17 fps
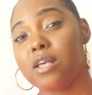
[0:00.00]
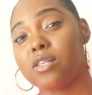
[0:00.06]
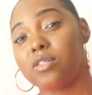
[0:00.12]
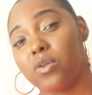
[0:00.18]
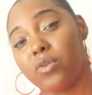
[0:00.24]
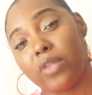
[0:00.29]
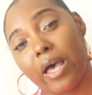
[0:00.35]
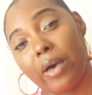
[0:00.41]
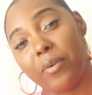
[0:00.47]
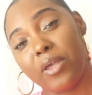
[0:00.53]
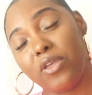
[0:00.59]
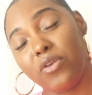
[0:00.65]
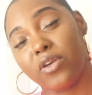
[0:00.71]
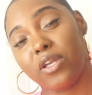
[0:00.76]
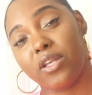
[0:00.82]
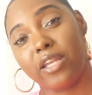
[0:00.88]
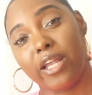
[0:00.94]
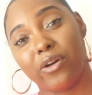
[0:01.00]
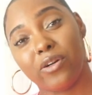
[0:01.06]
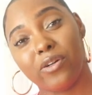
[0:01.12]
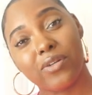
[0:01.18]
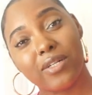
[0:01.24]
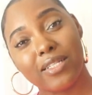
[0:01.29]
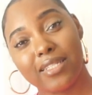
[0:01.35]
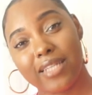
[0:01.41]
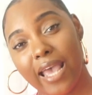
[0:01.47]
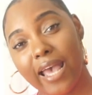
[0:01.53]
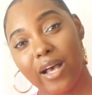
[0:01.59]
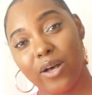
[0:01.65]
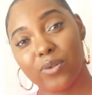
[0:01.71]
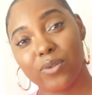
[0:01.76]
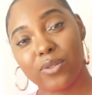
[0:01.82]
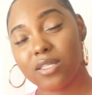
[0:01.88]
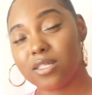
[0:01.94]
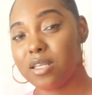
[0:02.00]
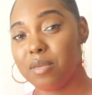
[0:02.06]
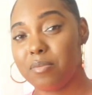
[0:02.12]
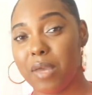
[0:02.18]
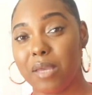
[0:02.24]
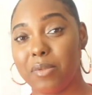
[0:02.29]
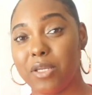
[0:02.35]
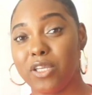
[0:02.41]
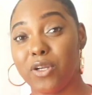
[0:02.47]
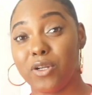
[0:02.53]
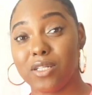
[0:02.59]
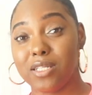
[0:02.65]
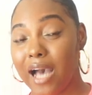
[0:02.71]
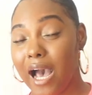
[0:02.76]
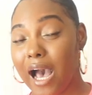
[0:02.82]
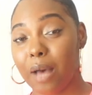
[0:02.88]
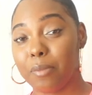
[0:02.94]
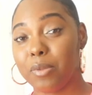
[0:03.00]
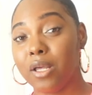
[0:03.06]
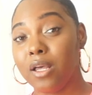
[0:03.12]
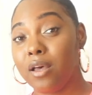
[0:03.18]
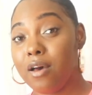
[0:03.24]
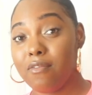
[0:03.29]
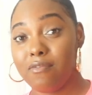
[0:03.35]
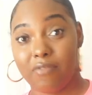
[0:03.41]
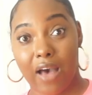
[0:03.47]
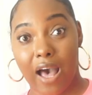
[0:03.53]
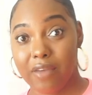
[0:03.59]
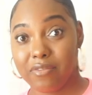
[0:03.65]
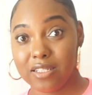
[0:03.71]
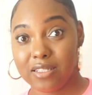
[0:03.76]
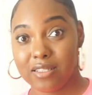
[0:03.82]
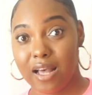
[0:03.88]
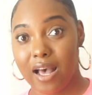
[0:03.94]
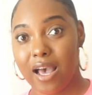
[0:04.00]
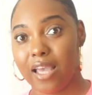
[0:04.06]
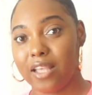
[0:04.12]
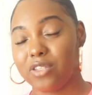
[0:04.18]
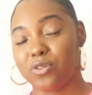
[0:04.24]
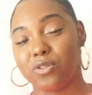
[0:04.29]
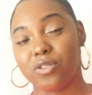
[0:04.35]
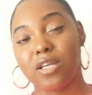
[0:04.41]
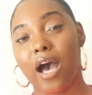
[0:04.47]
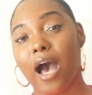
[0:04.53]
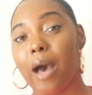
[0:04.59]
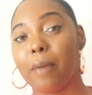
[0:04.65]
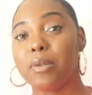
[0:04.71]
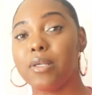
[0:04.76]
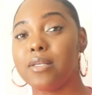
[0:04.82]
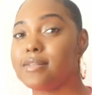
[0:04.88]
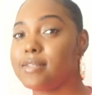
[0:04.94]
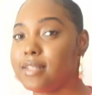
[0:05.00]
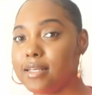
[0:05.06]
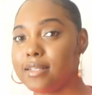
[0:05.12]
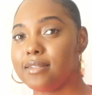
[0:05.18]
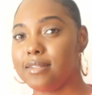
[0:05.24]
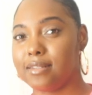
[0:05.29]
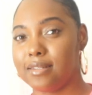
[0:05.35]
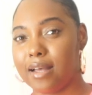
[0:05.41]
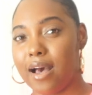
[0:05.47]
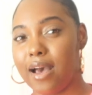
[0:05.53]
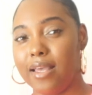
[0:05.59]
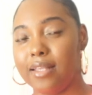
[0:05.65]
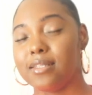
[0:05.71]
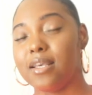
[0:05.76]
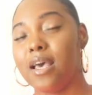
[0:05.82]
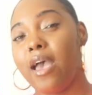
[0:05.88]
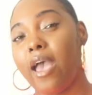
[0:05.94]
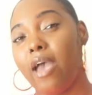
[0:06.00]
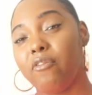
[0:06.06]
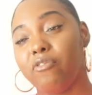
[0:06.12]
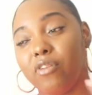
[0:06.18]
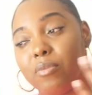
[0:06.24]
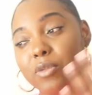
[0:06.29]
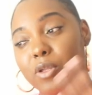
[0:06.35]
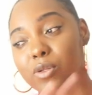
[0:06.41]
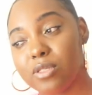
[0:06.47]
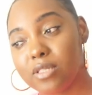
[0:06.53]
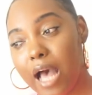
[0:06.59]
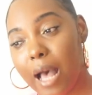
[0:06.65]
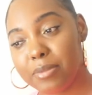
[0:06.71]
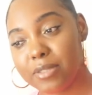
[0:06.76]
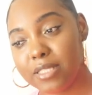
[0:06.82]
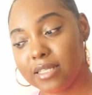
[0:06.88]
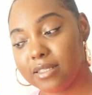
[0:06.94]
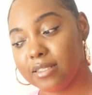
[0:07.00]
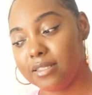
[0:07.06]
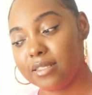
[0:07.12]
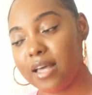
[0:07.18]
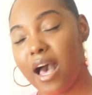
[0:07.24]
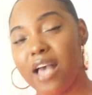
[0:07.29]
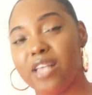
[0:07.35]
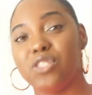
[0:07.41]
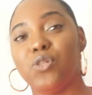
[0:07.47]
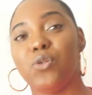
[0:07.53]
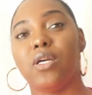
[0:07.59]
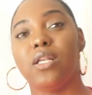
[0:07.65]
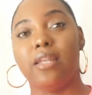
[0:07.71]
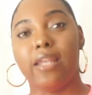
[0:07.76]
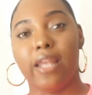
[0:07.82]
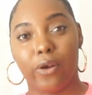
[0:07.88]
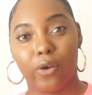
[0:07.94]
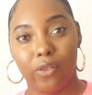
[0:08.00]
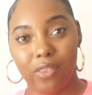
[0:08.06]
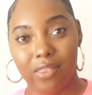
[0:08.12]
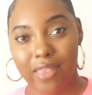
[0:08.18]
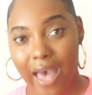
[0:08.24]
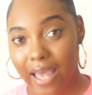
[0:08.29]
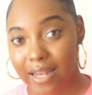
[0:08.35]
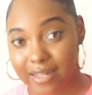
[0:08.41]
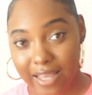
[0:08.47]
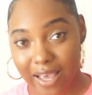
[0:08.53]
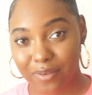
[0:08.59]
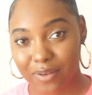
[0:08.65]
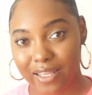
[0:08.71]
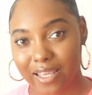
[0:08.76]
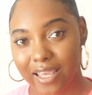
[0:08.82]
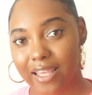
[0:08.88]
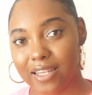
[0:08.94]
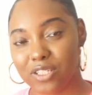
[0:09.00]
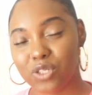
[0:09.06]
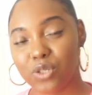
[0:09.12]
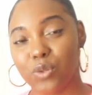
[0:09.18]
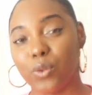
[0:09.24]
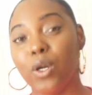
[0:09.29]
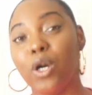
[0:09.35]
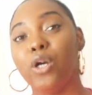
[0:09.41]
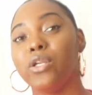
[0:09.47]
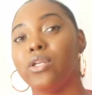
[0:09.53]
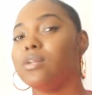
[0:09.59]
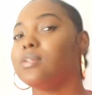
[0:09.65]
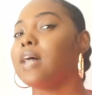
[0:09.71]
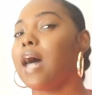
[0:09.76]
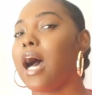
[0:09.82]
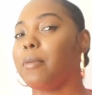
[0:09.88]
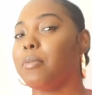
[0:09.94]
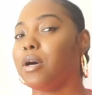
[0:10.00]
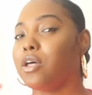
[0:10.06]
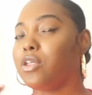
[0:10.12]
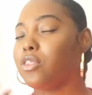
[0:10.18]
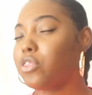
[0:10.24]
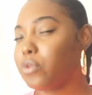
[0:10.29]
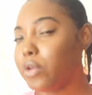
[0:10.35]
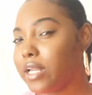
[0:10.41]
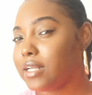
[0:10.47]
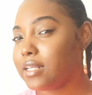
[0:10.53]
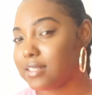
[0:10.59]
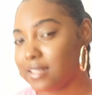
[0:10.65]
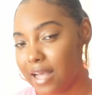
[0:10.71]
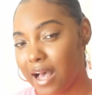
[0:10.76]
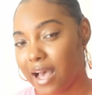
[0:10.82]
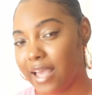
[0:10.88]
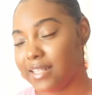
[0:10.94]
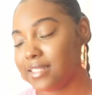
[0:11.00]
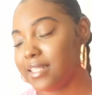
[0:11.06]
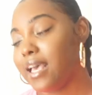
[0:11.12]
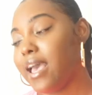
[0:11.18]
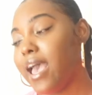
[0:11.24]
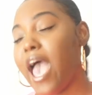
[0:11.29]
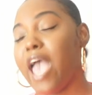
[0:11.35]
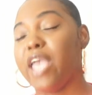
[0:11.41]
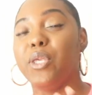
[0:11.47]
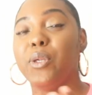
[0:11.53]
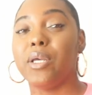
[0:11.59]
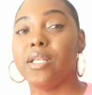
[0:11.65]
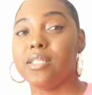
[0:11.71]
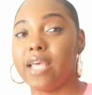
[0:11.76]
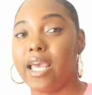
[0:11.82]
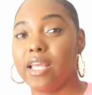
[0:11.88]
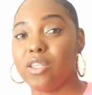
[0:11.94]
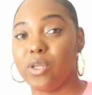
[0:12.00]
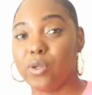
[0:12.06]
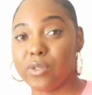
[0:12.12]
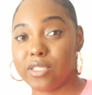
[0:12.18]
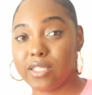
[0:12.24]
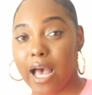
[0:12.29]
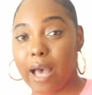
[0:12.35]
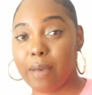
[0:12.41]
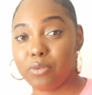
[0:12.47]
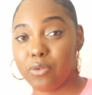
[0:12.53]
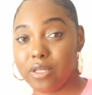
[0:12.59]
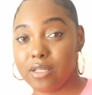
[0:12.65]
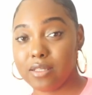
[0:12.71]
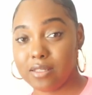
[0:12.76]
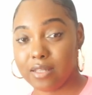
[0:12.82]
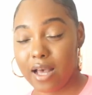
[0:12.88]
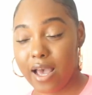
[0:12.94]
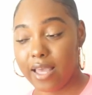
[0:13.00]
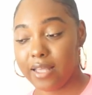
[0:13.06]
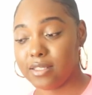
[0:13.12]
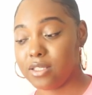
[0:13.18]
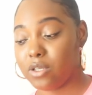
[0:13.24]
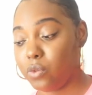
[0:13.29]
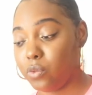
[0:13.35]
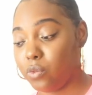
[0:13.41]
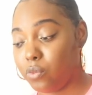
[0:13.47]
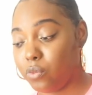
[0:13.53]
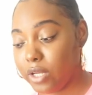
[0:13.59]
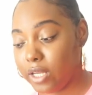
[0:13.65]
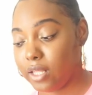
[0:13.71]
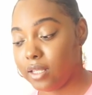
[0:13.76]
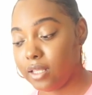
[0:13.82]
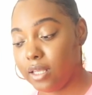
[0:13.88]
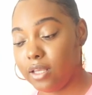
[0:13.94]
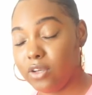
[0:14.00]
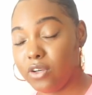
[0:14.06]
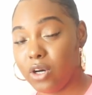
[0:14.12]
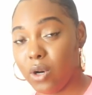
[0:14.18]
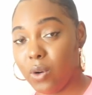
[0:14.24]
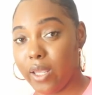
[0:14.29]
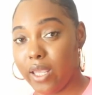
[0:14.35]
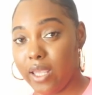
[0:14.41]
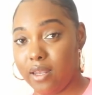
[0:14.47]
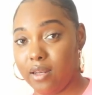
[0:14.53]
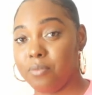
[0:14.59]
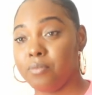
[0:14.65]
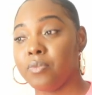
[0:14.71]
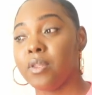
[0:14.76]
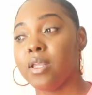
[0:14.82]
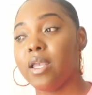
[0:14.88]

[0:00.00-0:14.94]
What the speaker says: So that way you can narrow it down to maybe your top 5 designs or top 6 designs. And from those top 6 designs, you can narrow that down again to your top 3 designs. And you can take those top 3 designs, really go in